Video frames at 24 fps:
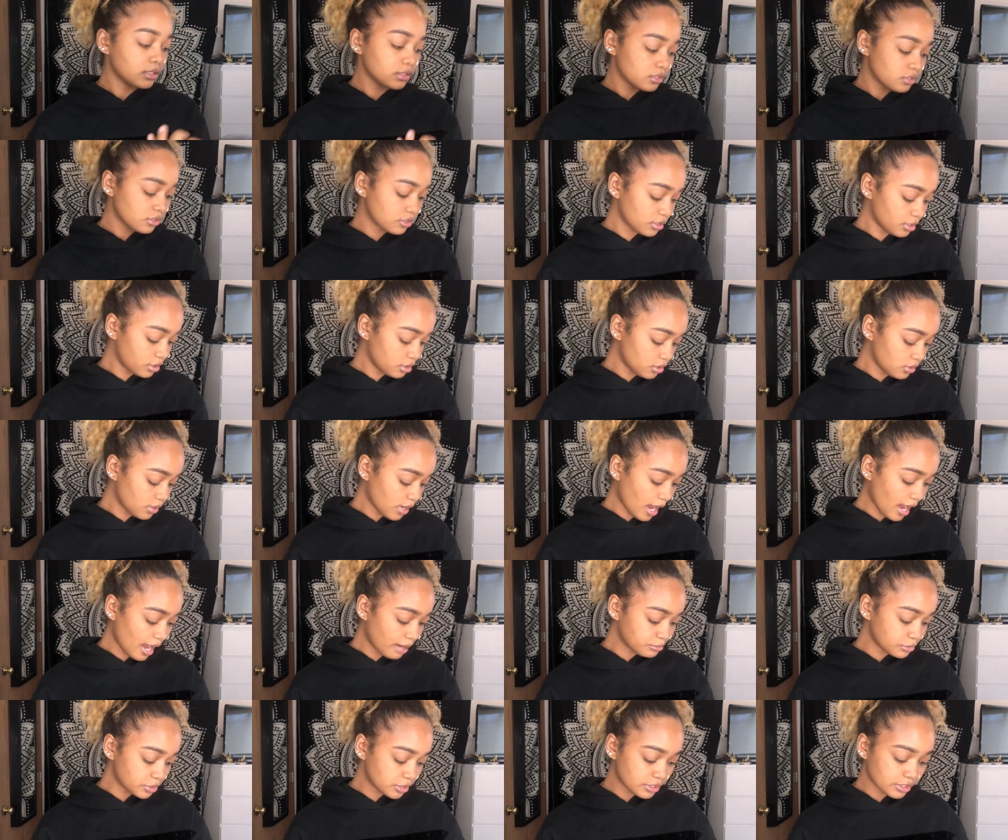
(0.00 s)
So
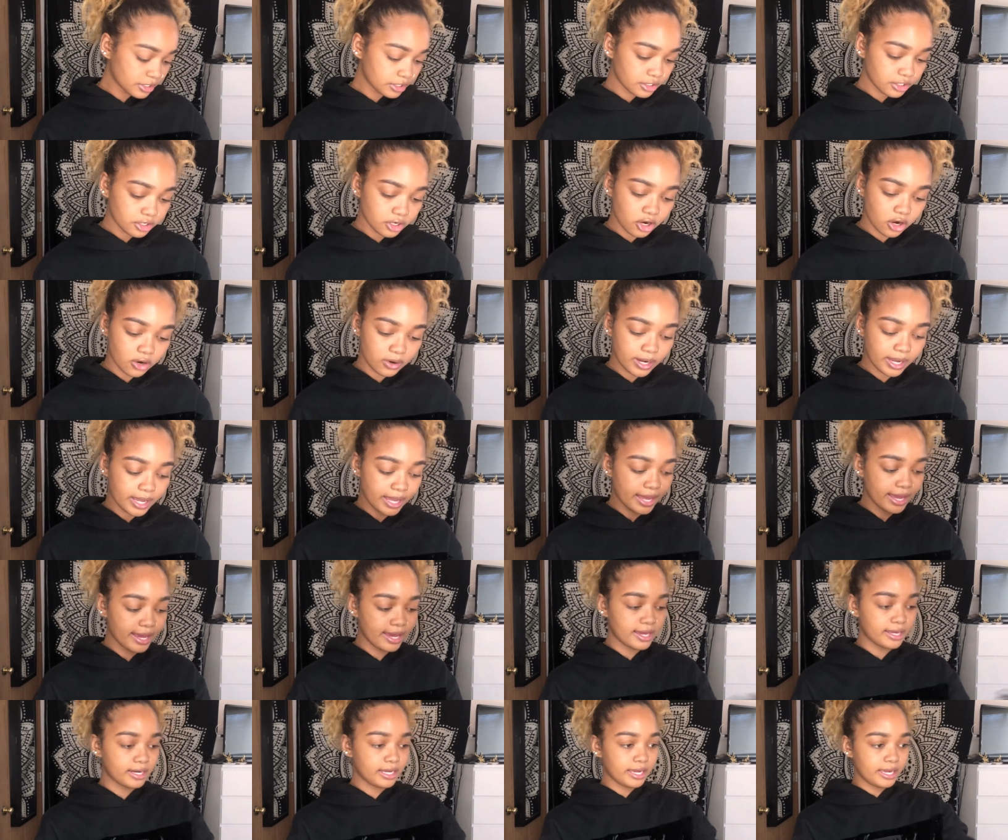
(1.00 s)
I'm just gonna go
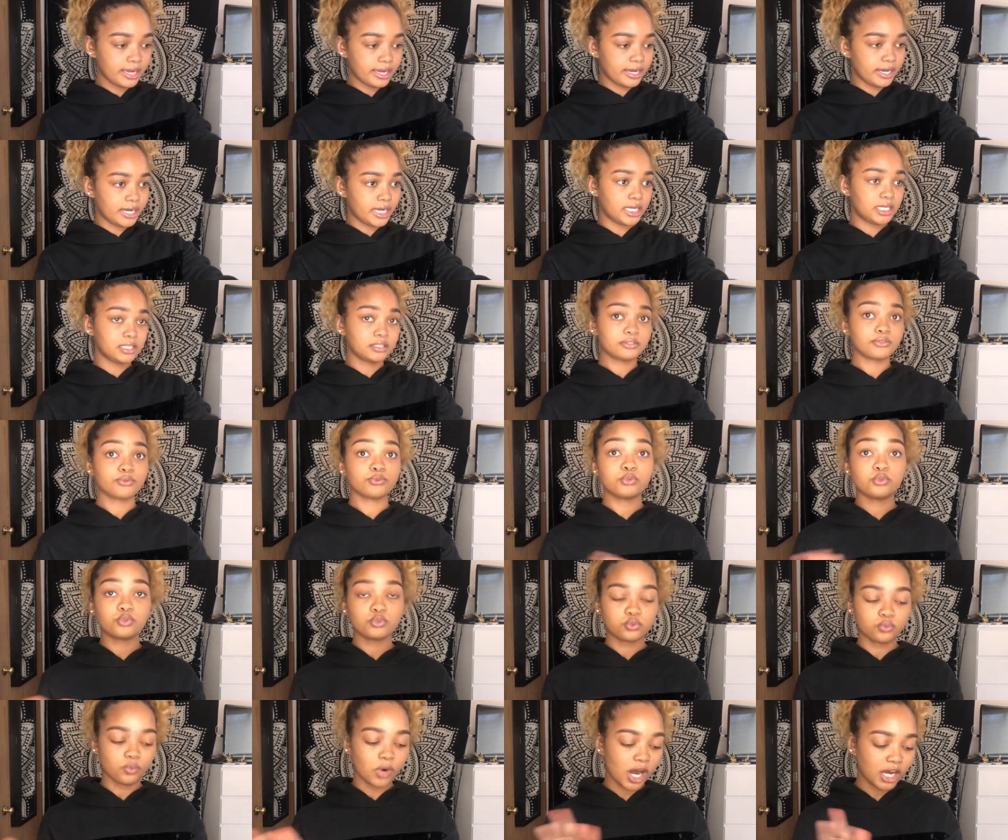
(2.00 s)
ahead and
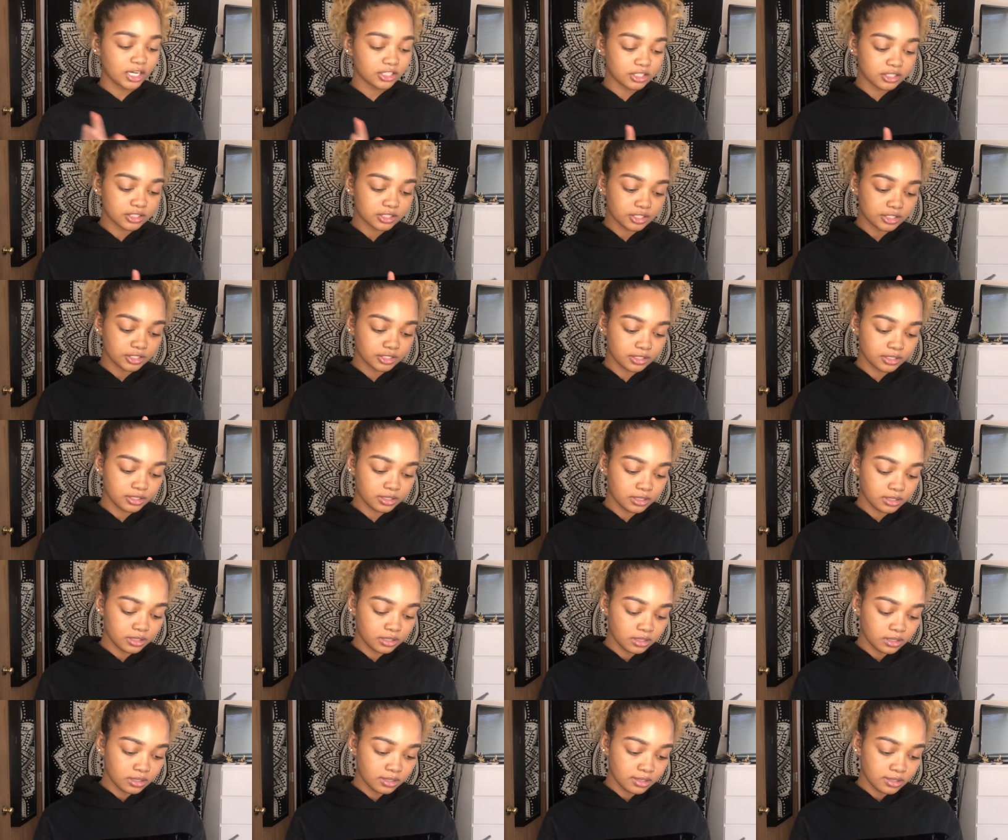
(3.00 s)
swatch
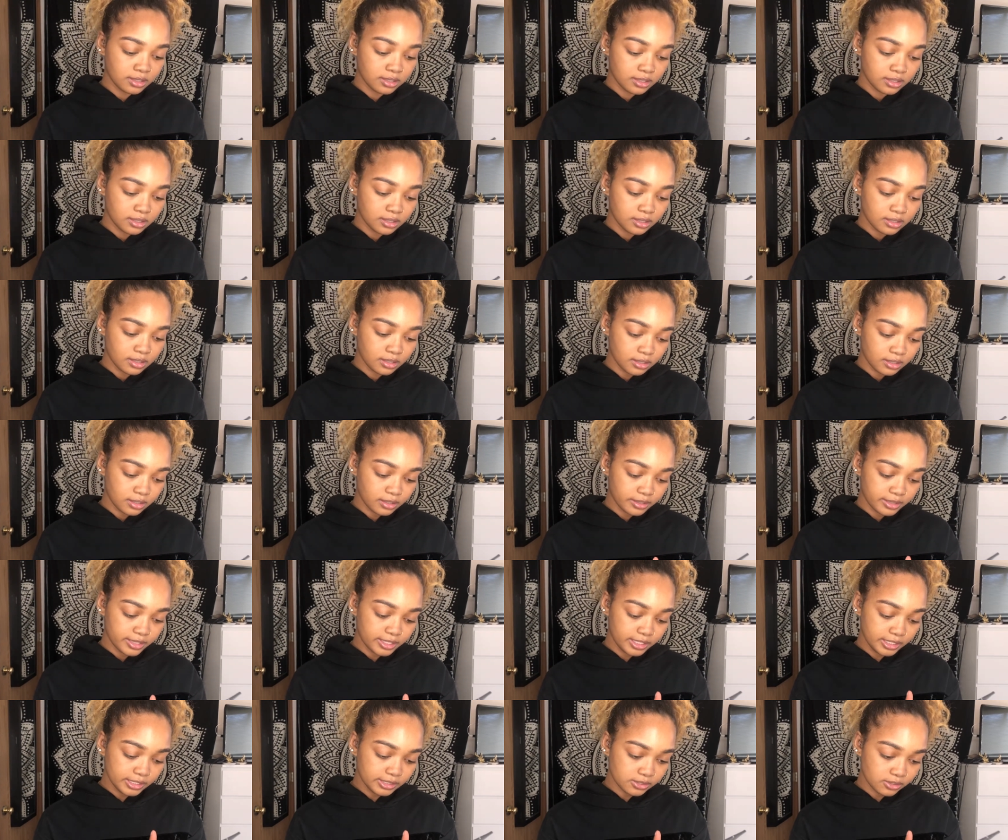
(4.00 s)

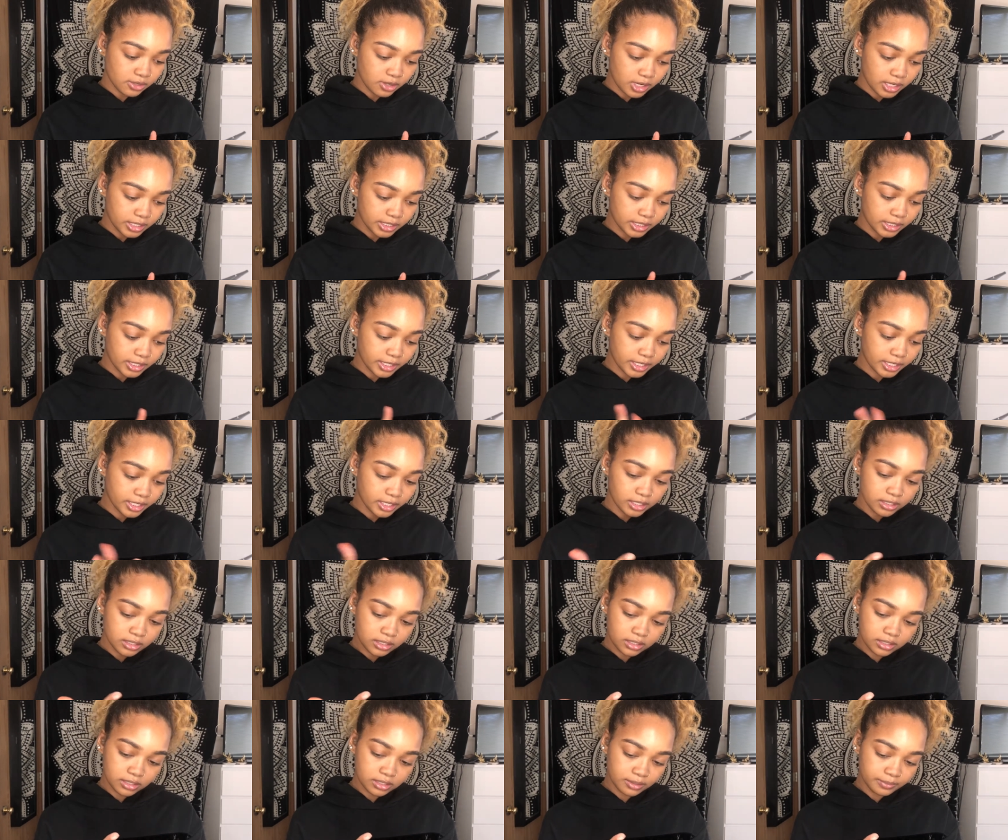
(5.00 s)
these on there.
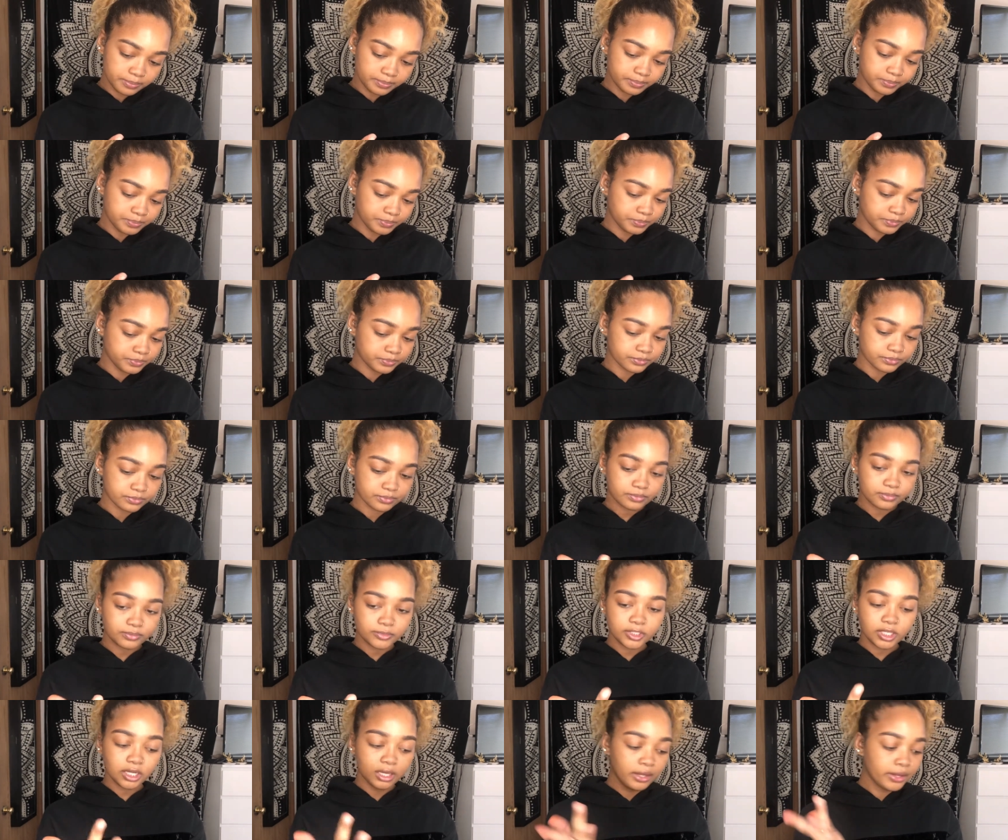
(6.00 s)

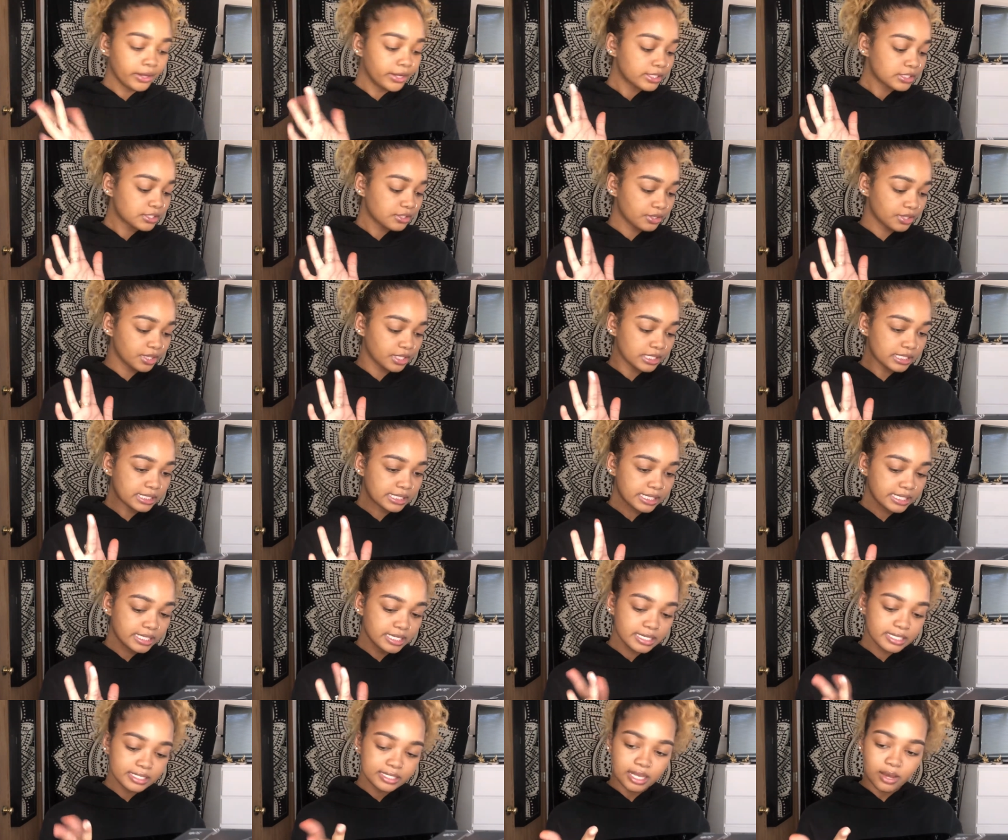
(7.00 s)
So this
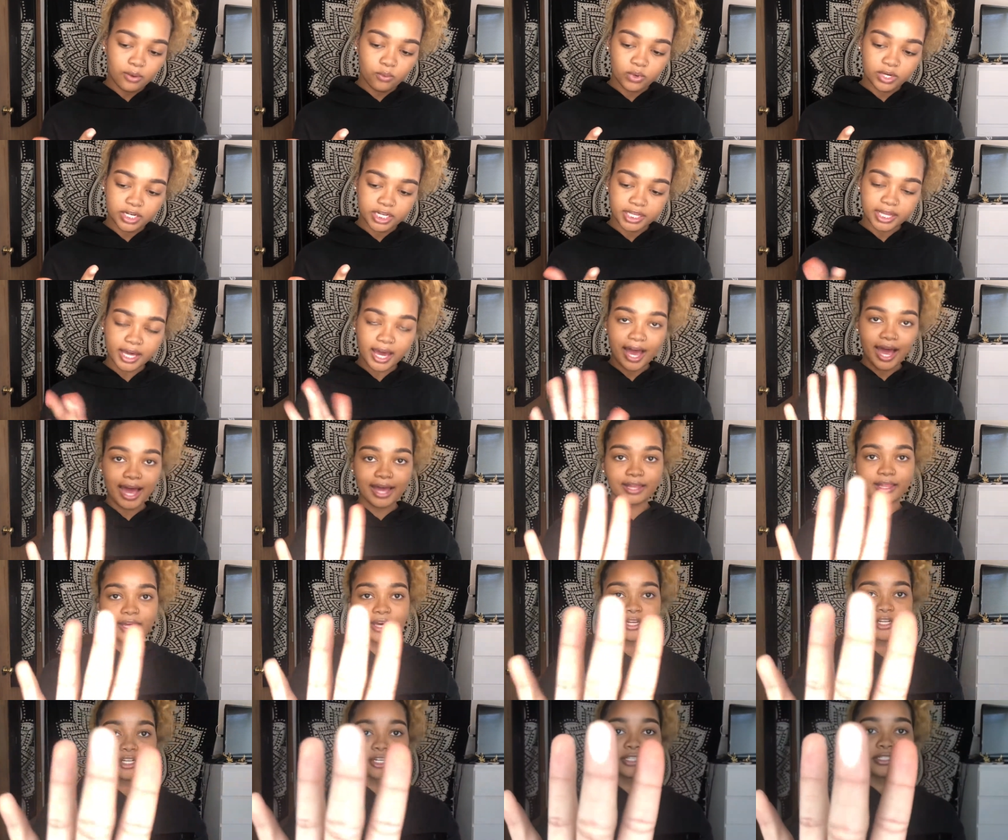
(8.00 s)
is one of the
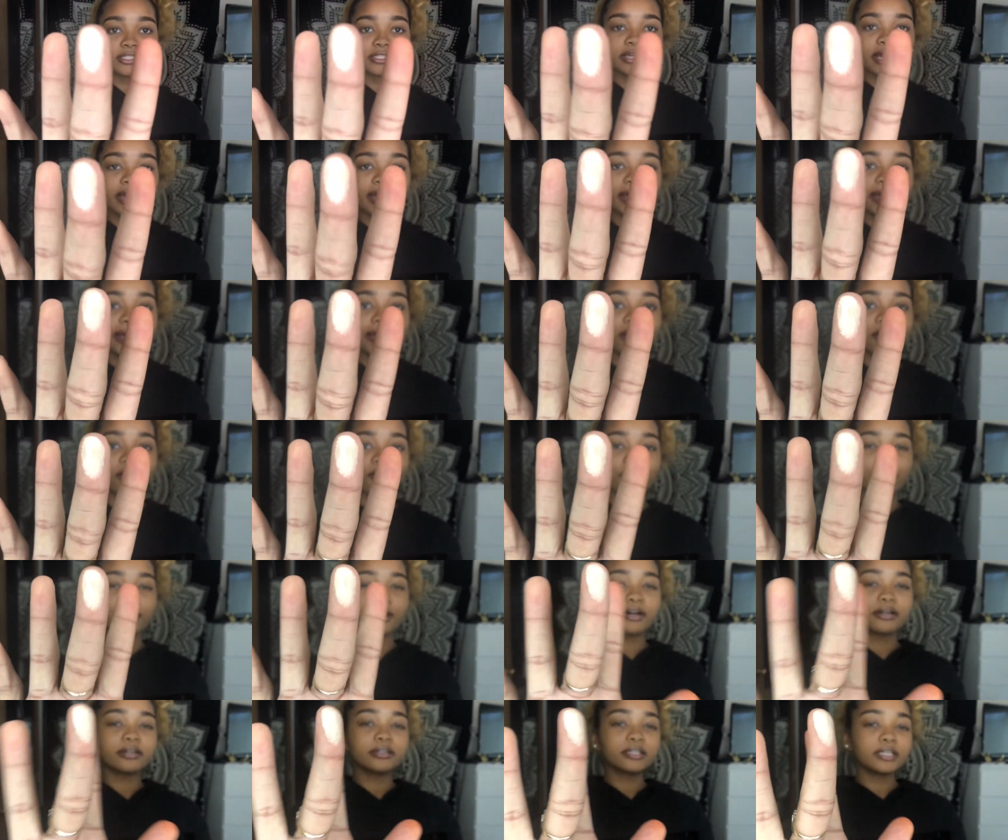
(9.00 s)
highlighters,
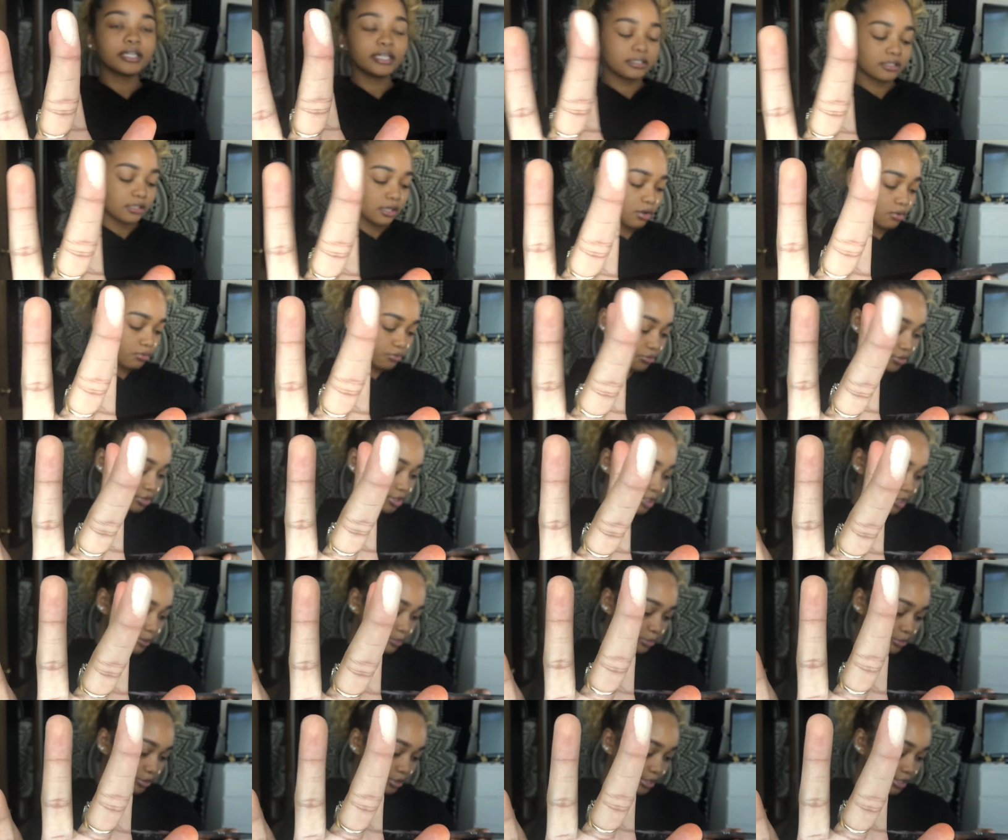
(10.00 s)
Era. It's a
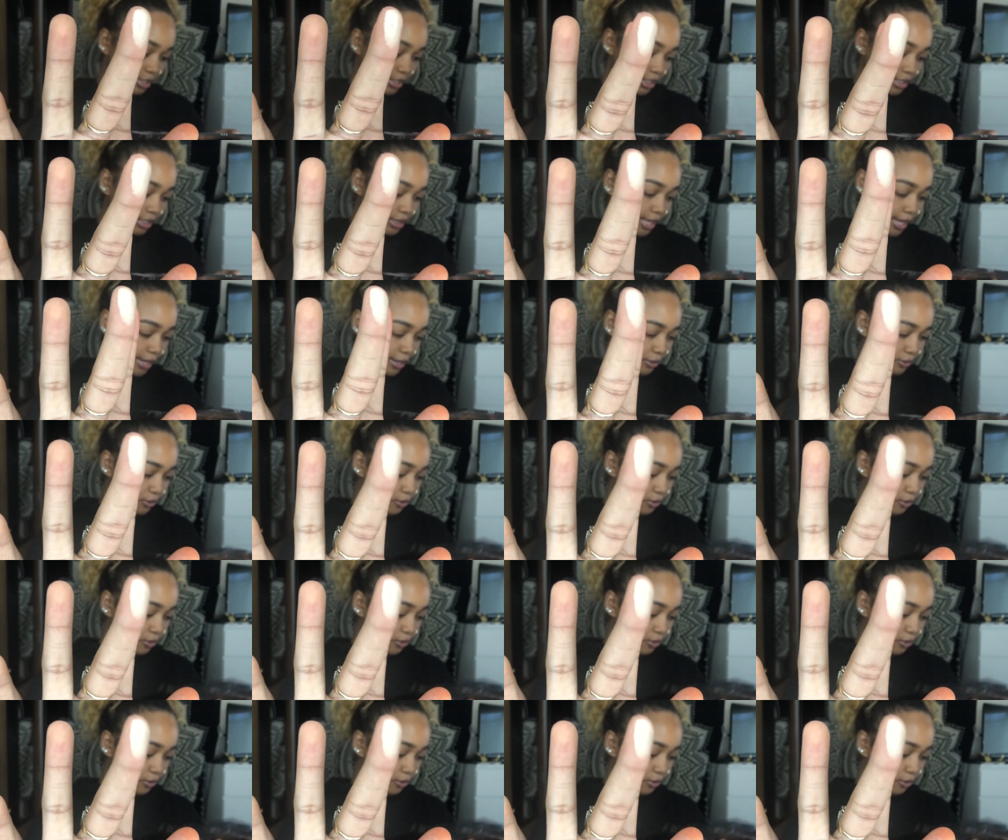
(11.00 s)
really pretty like